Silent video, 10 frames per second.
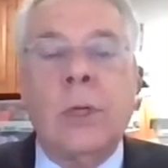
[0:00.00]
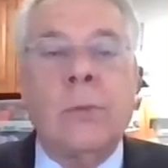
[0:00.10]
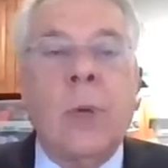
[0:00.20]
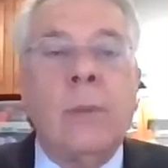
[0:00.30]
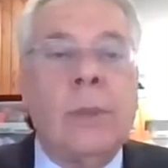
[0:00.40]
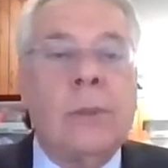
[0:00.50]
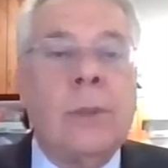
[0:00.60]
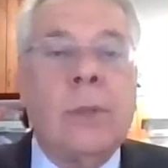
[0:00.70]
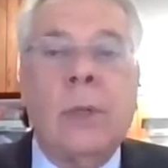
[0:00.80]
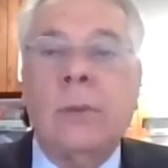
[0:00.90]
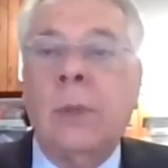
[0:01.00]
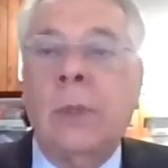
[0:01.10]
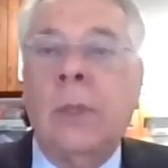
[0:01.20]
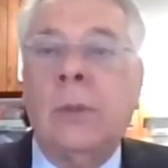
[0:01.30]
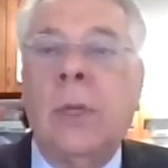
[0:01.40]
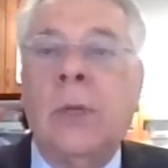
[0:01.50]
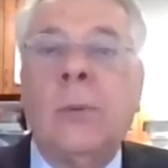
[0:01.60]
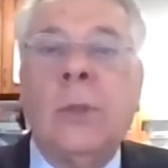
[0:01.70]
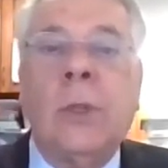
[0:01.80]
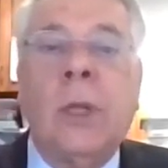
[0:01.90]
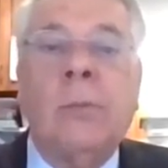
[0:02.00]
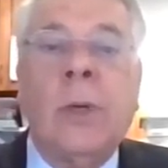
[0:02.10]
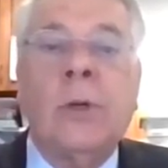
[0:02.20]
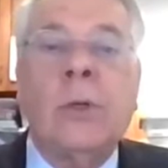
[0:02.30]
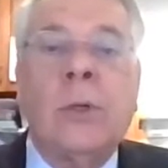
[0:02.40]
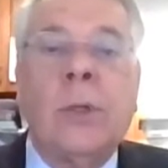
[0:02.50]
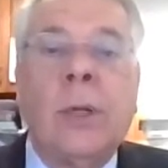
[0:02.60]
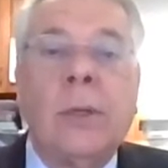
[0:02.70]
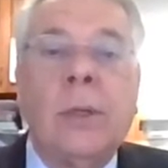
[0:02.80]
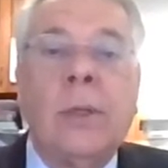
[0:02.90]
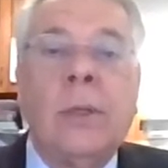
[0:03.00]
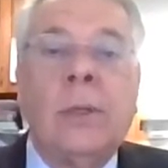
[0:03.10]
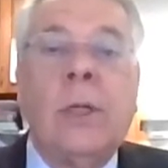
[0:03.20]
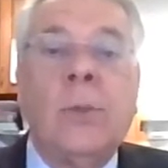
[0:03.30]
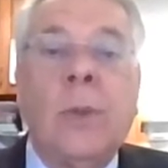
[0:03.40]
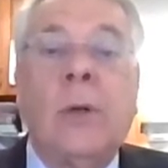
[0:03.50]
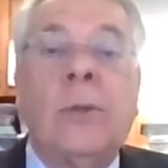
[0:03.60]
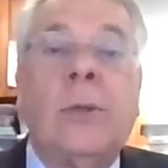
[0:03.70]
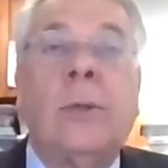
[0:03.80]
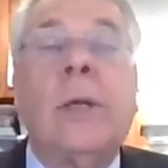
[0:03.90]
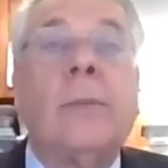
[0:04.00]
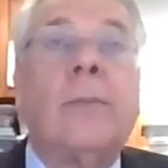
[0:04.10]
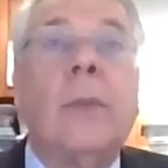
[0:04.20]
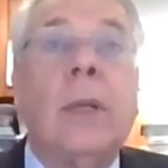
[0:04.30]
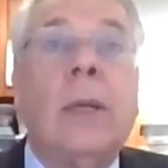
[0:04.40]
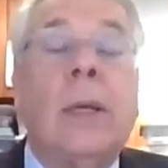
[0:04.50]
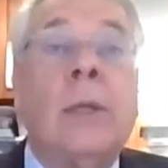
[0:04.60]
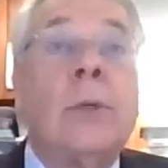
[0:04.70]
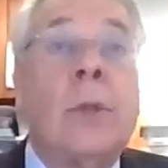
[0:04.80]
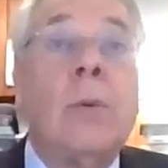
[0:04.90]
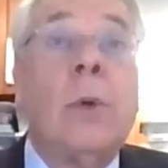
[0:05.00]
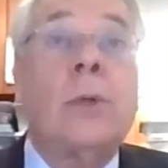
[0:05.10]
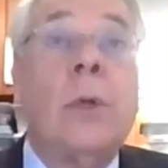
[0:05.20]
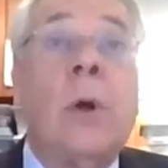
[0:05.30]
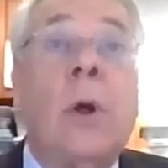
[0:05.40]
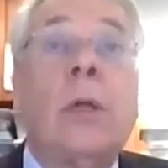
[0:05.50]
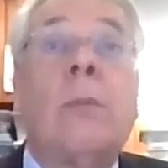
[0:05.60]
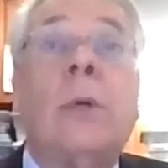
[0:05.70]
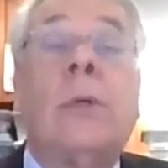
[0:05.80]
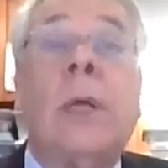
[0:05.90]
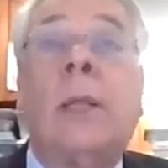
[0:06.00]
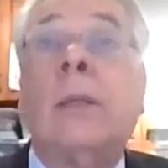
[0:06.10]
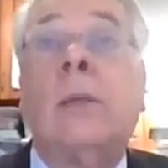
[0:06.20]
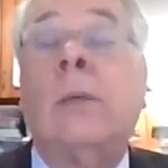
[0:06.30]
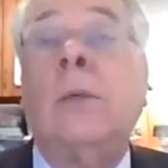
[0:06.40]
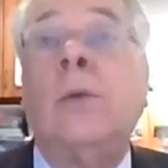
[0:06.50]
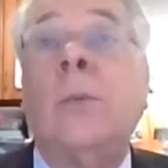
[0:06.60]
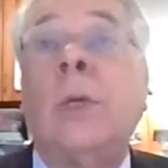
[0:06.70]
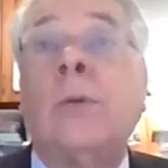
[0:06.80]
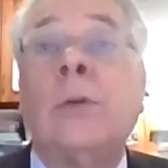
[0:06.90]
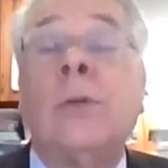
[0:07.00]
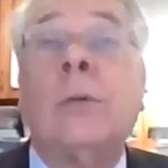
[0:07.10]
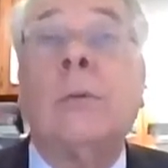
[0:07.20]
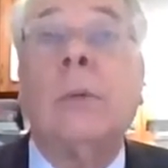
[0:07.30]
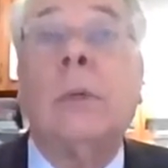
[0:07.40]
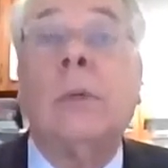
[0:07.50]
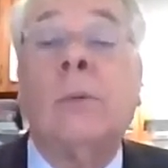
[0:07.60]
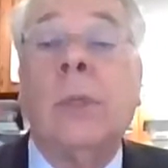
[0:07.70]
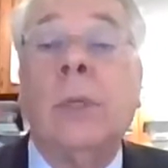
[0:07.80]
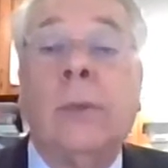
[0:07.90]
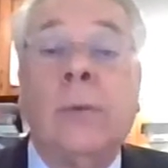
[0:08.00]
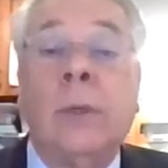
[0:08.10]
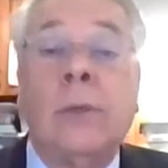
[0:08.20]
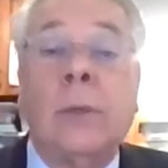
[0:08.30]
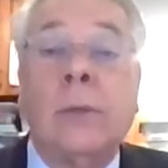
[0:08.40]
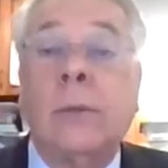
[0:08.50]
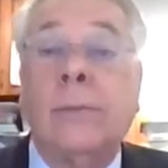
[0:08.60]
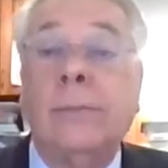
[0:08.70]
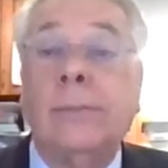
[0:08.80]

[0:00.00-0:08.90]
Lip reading: That's my business. They should be done that. Parents should do that. Teach parents to do that. And so there was an argument to that, that the youth ministry shouldn't really even exist.